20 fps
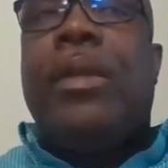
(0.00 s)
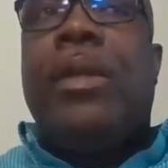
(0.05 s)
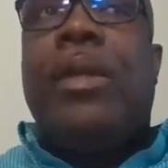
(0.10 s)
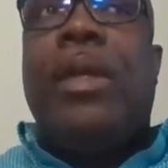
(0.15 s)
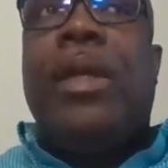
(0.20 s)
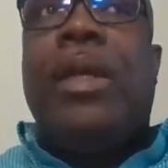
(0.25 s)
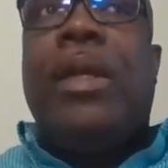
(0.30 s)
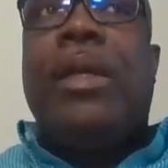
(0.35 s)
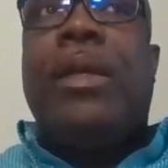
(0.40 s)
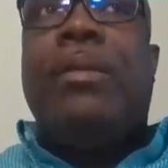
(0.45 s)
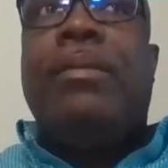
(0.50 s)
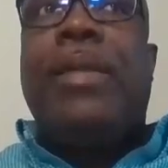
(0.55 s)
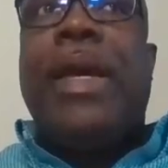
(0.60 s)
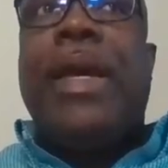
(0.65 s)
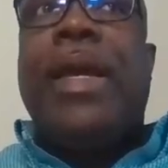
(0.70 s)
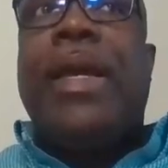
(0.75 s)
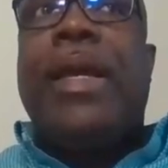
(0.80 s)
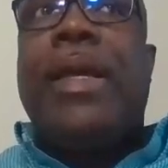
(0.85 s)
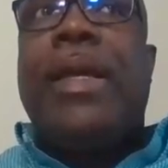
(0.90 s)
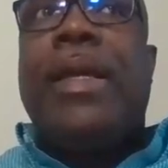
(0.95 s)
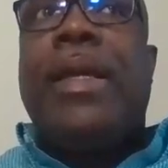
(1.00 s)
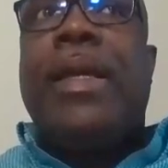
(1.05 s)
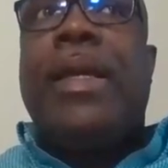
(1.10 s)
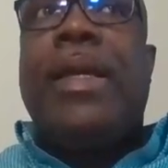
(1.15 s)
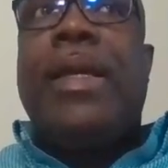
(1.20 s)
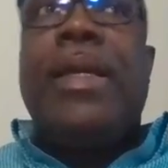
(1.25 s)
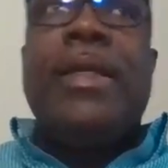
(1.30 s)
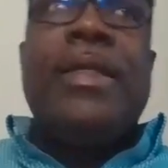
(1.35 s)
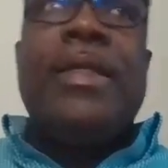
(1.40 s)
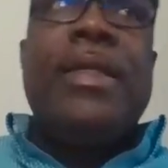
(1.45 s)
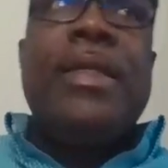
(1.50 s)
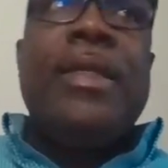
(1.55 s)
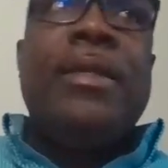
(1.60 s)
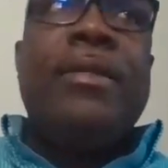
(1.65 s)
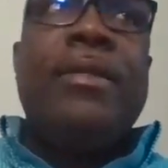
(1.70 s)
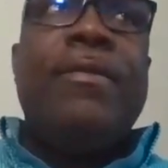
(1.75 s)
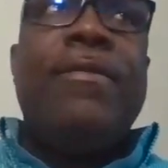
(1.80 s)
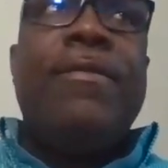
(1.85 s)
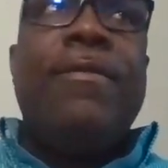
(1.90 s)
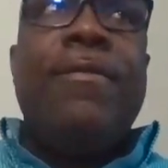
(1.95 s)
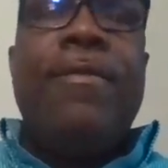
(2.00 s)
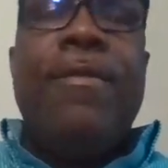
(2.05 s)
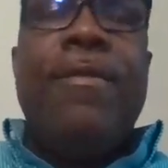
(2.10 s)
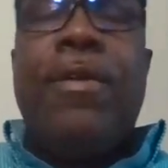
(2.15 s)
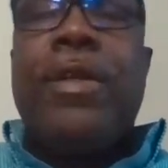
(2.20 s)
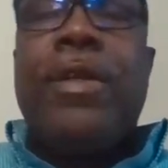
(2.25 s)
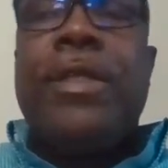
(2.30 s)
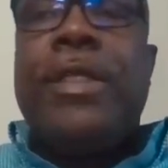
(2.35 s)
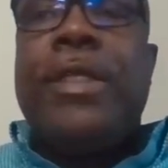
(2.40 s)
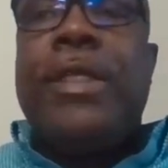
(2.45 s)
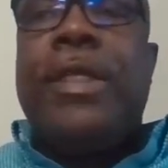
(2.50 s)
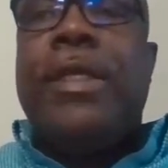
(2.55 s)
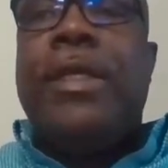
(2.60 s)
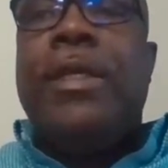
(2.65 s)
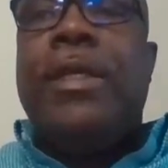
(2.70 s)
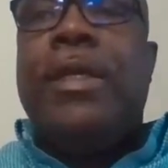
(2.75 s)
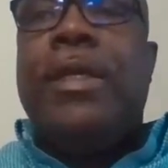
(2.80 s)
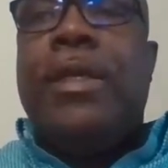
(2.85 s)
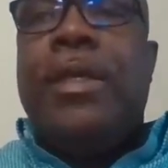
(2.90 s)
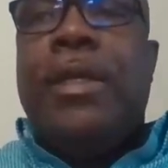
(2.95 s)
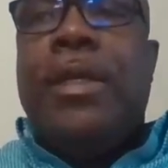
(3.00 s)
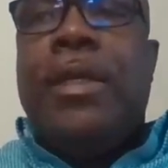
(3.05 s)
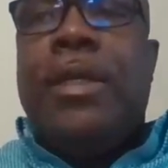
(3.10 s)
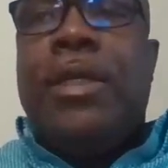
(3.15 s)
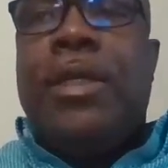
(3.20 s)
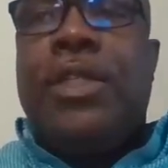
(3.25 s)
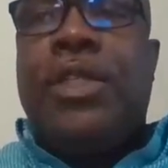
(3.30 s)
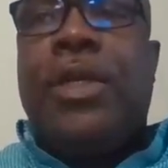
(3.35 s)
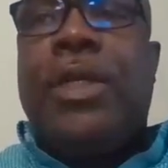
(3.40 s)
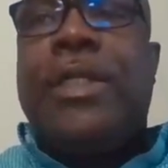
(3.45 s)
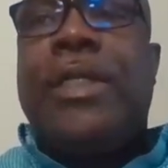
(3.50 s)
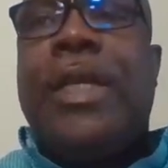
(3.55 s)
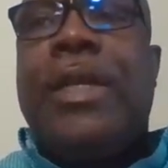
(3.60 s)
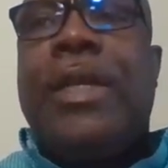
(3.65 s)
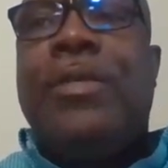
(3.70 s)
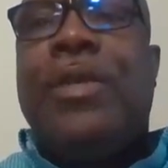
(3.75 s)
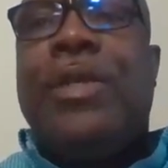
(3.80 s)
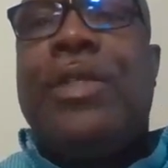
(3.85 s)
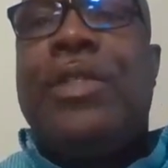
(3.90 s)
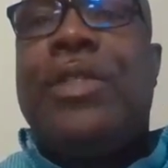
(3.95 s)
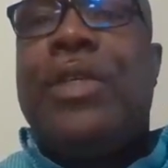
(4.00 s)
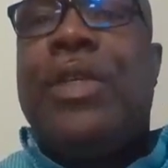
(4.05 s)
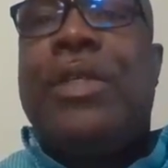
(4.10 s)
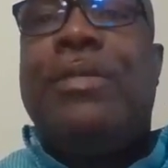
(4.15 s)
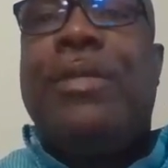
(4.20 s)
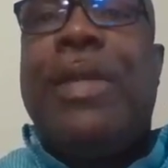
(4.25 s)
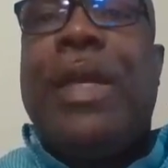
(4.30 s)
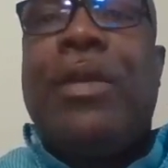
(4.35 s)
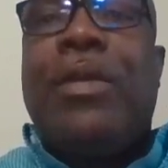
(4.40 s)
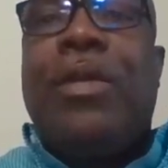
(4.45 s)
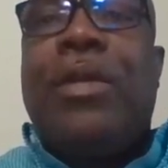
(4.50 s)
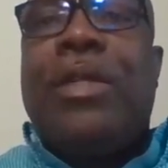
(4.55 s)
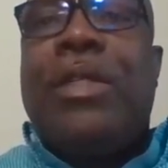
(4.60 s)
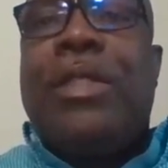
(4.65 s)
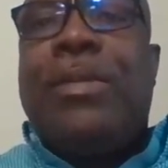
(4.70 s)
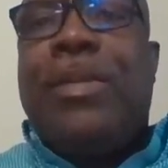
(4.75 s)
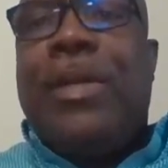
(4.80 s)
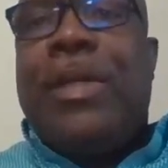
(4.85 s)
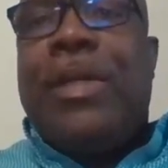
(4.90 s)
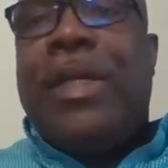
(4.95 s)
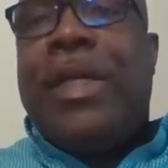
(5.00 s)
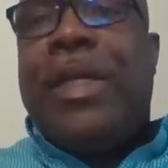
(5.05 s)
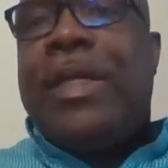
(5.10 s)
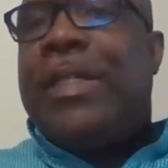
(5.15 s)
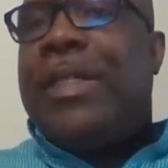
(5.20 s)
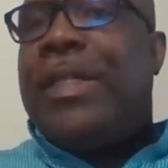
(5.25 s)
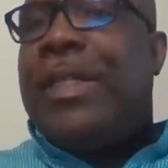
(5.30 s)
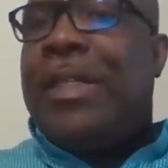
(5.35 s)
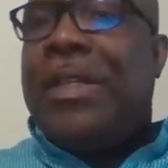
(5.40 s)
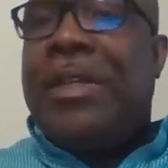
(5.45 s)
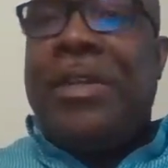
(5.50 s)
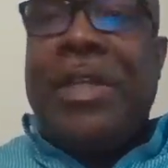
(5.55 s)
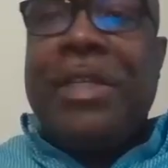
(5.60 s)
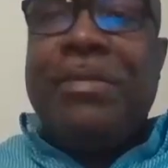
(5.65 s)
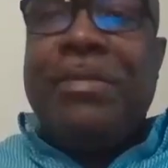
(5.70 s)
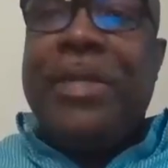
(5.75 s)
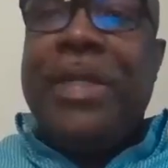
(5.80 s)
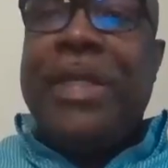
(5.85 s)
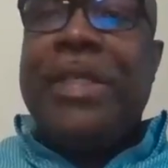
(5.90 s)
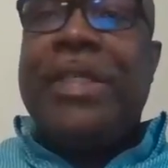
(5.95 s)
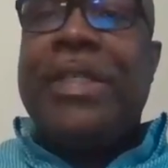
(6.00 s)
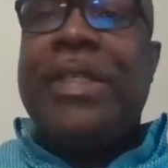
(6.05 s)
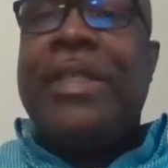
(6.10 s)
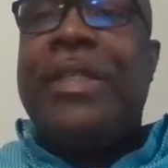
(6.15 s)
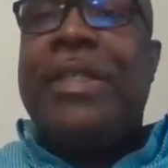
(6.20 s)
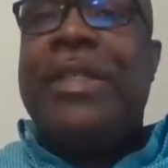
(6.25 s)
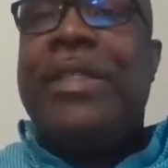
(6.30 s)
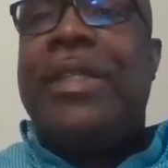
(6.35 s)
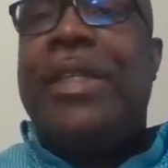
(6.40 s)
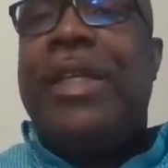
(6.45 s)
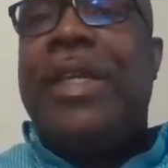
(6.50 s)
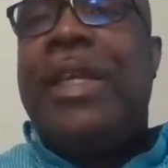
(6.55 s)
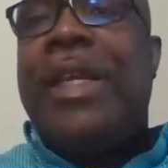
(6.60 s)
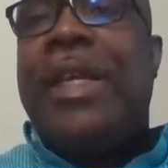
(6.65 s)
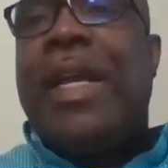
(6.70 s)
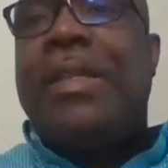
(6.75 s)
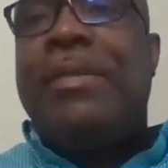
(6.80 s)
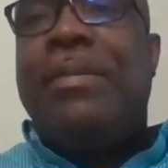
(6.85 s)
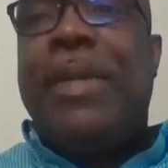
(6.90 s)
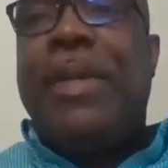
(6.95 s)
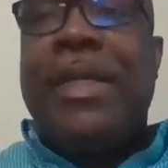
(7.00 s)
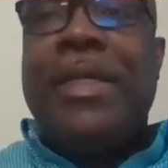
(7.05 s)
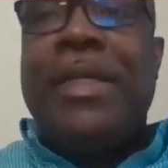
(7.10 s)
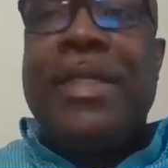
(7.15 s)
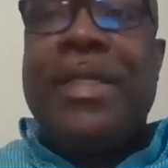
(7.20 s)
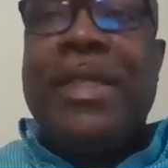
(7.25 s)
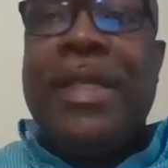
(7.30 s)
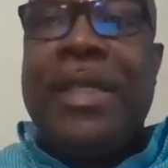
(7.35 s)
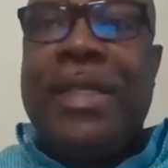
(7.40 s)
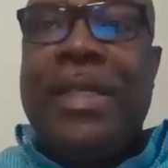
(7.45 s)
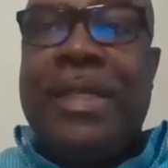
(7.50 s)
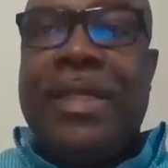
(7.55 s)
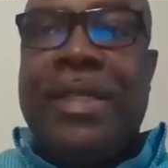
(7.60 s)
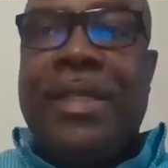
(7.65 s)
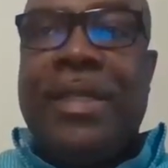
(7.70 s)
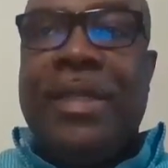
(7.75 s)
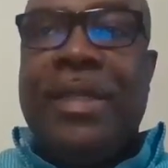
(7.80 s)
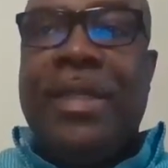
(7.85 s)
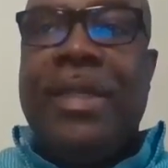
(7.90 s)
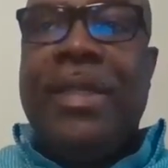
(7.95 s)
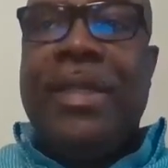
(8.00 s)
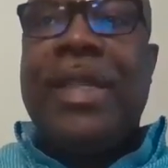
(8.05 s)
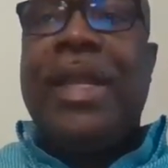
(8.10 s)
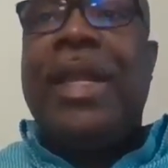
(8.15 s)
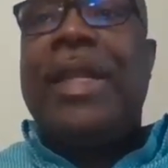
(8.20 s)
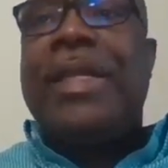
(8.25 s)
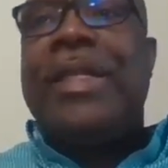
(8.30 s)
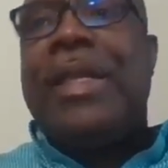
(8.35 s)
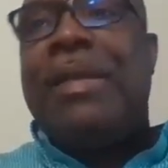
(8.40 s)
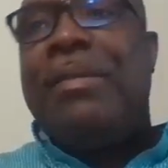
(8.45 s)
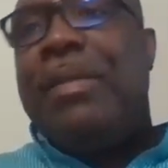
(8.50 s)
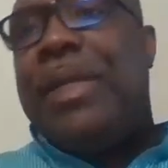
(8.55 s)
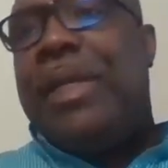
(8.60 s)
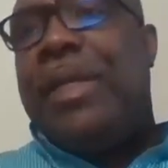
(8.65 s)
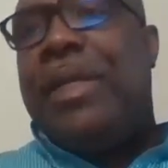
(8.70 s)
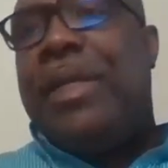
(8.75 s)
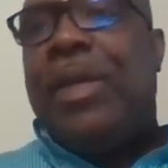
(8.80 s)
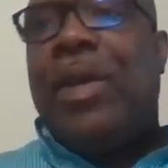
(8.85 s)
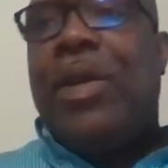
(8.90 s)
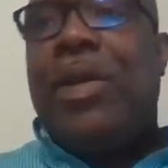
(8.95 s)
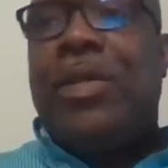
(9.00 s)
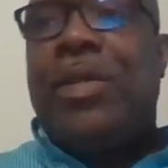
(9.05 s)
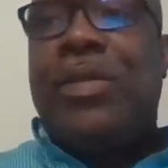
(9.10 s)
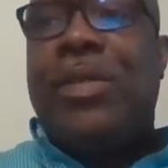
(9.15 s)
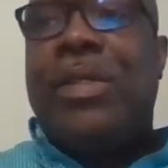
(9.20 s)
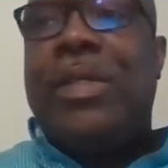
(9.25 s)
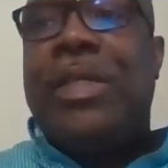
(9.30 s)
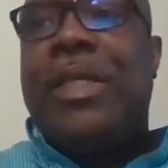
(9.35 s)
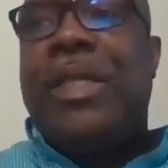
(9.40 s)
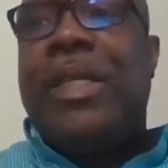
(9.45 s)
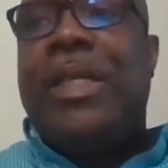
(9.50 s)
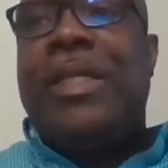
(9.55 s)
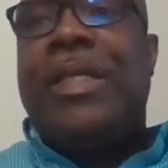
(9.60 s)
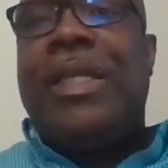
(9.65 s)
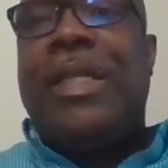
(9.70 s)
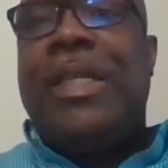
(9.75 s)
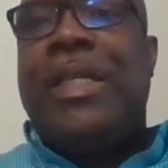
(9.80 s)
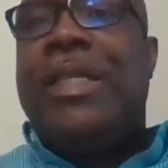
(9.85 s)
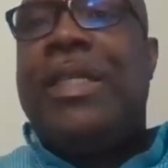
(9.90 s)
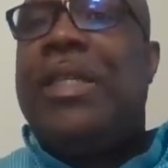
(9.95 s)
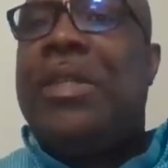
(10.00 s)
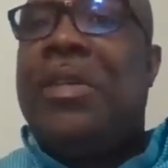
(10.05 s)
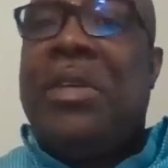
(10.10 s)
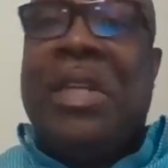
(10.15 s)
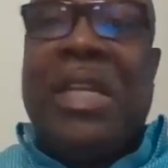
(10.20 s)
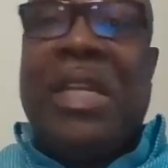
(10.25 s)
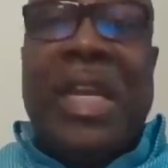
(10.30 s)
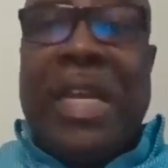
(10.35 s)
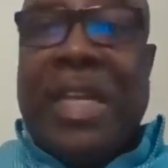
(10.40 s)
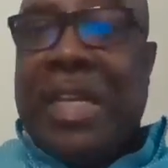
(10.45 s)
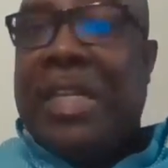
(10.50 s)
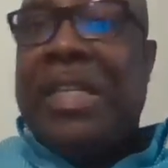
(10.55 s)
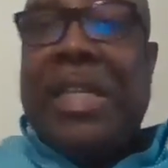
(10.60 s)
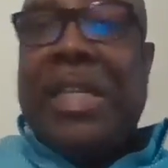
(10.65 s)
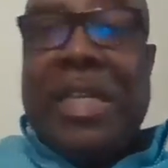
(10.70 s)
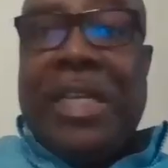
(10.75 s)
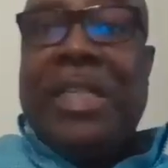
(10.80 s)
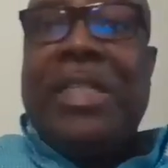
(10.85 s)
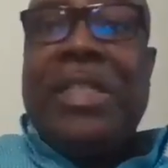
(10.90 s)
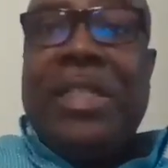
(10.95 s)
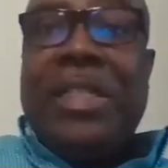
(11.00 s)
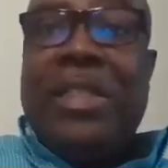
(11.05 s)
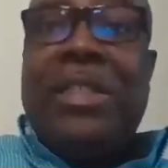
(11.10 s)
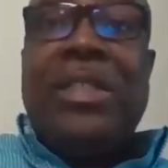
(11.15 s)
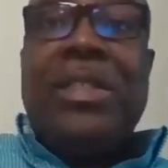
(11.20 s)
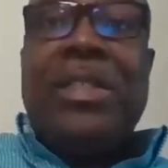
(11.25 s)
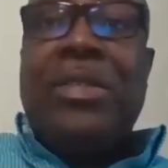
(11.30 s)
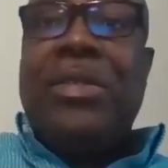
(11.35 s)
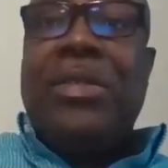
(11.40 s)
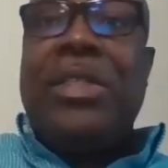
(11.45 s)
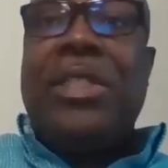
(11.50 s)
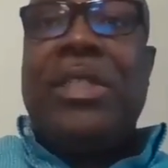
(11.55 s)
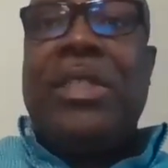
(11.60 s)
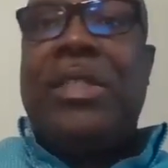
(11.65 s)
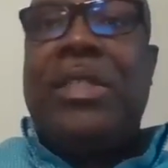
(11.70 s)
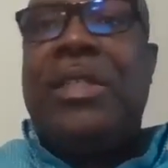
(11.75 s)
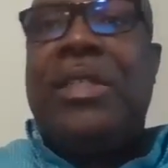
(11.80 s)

And by 1840, shorthand was taught by correspondence in Great Britain and at Penn State, the latter being also today's leading online education institution.